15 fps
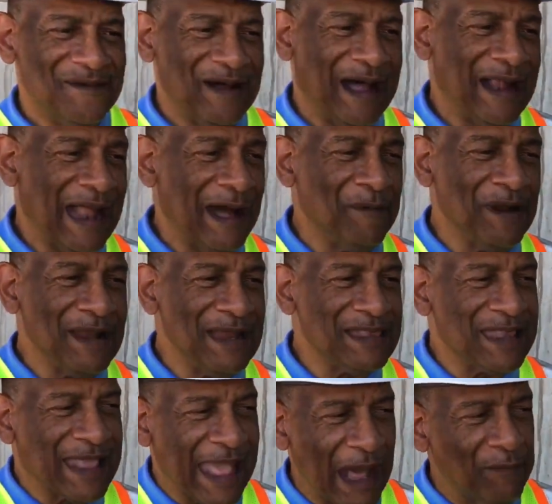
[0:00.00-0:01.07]
I, I want to
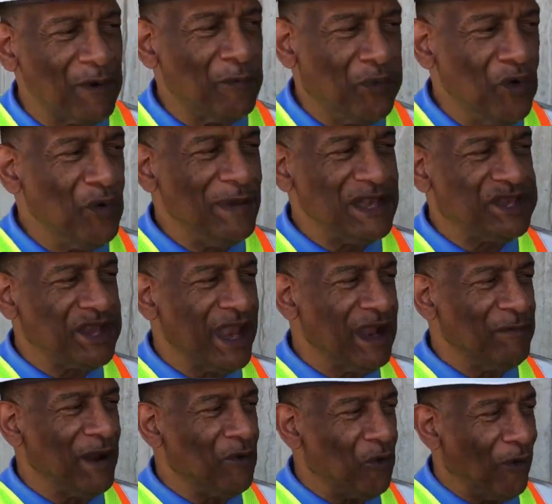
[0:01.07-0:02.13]
let the capital improvement
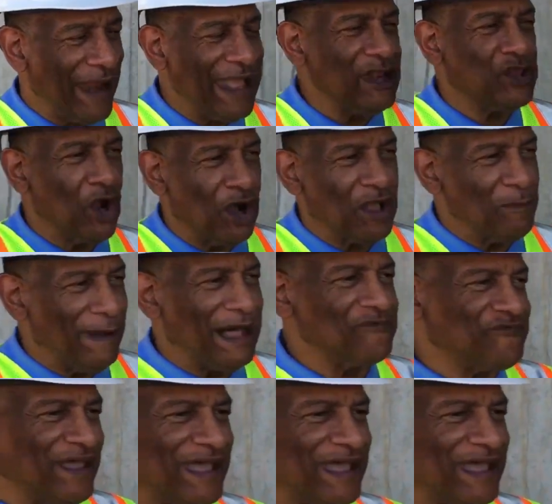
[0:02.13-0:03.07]
chairman Ray talk about